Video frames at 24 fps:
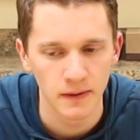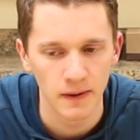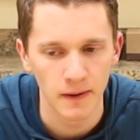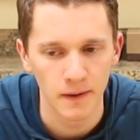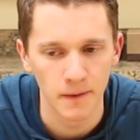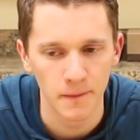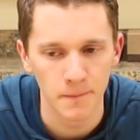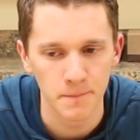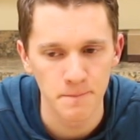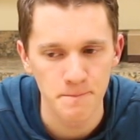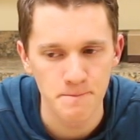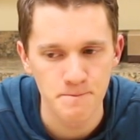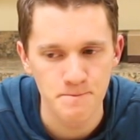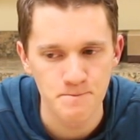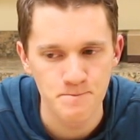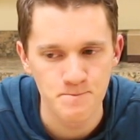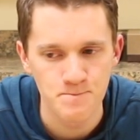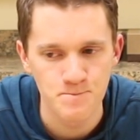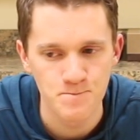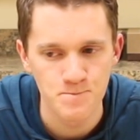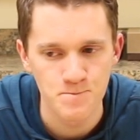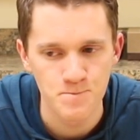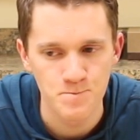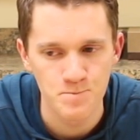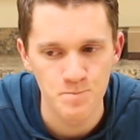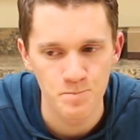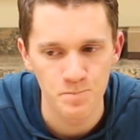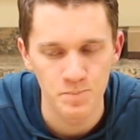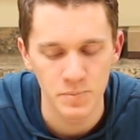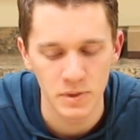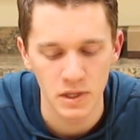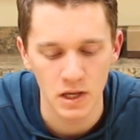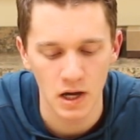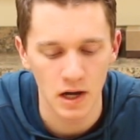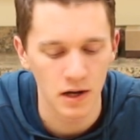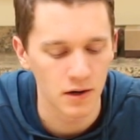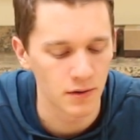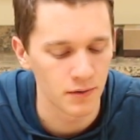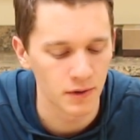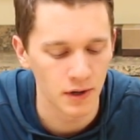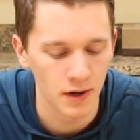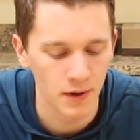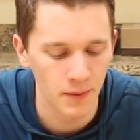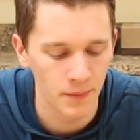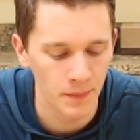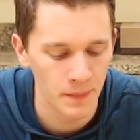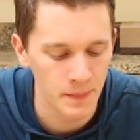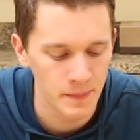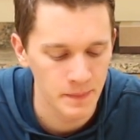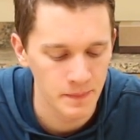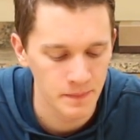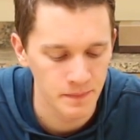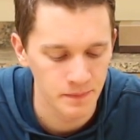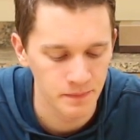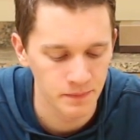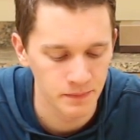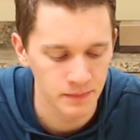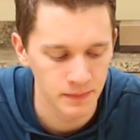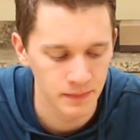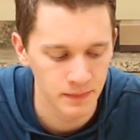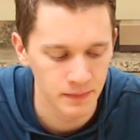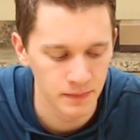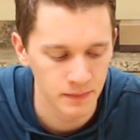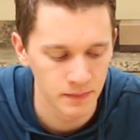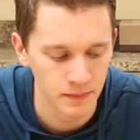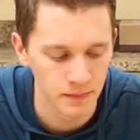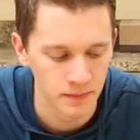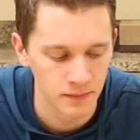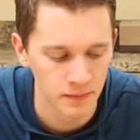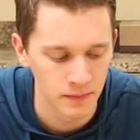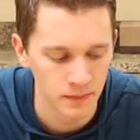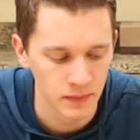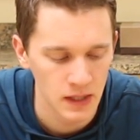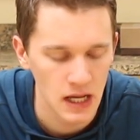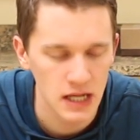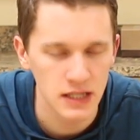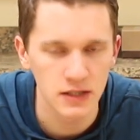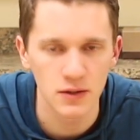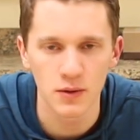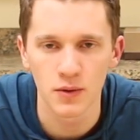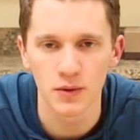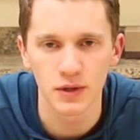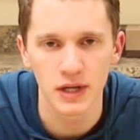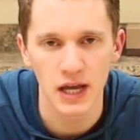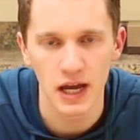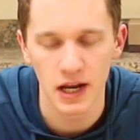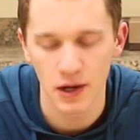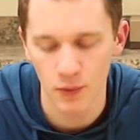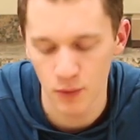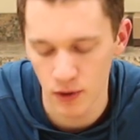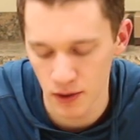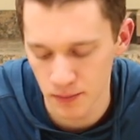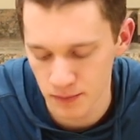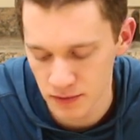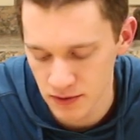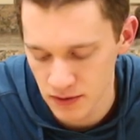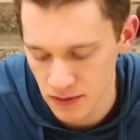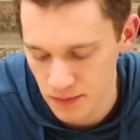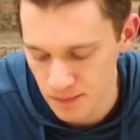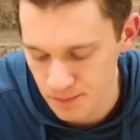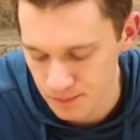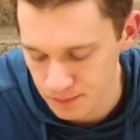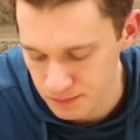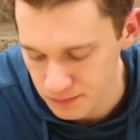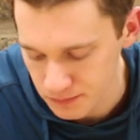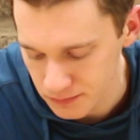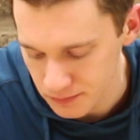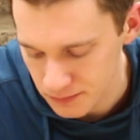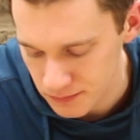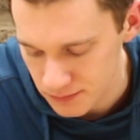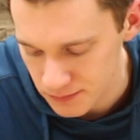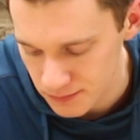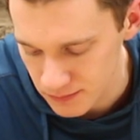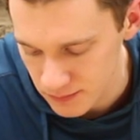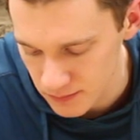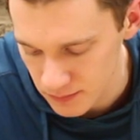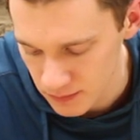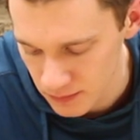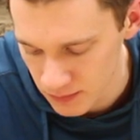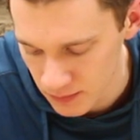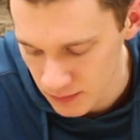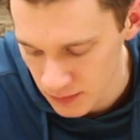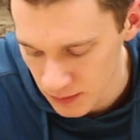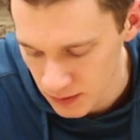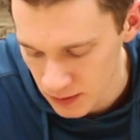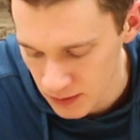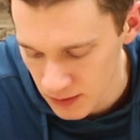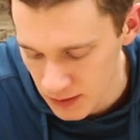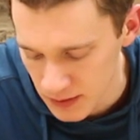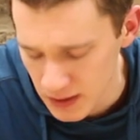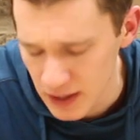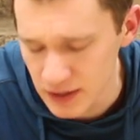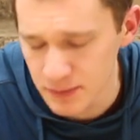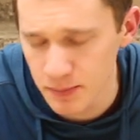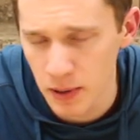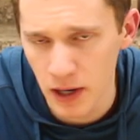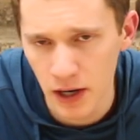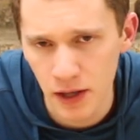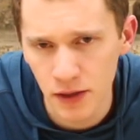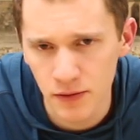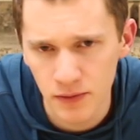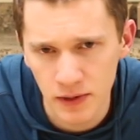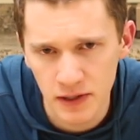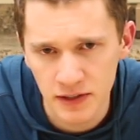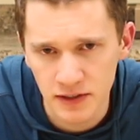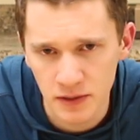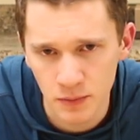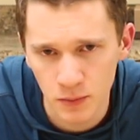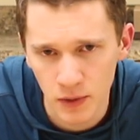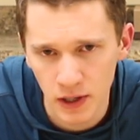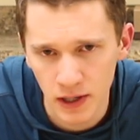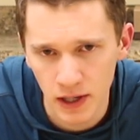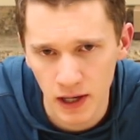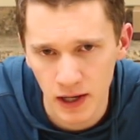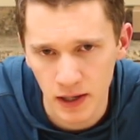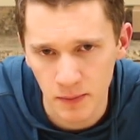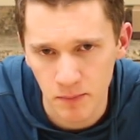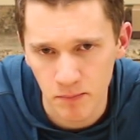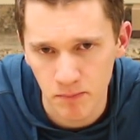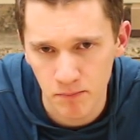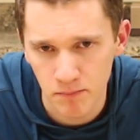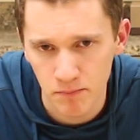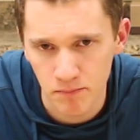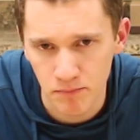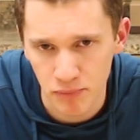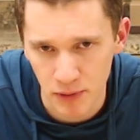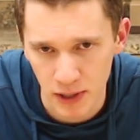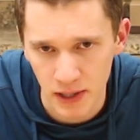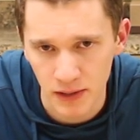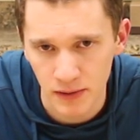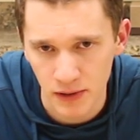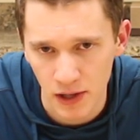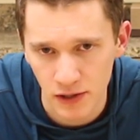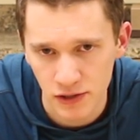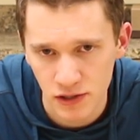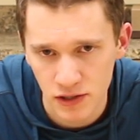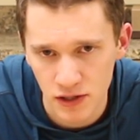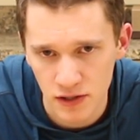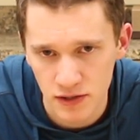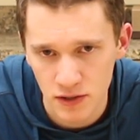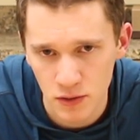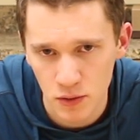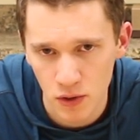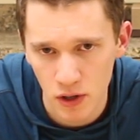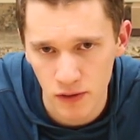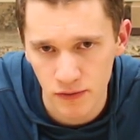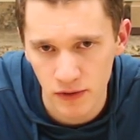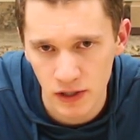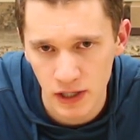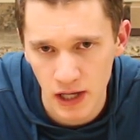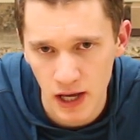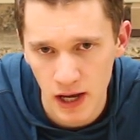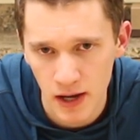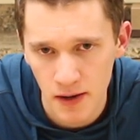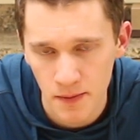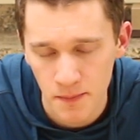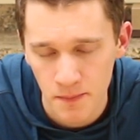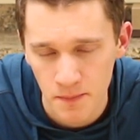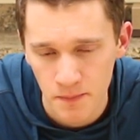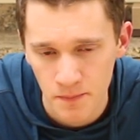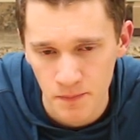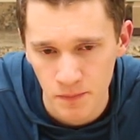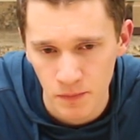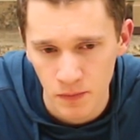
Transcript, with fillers: um, I don't know. That's a whole can of worms. That's part of the reason why I bring lunch to school every day.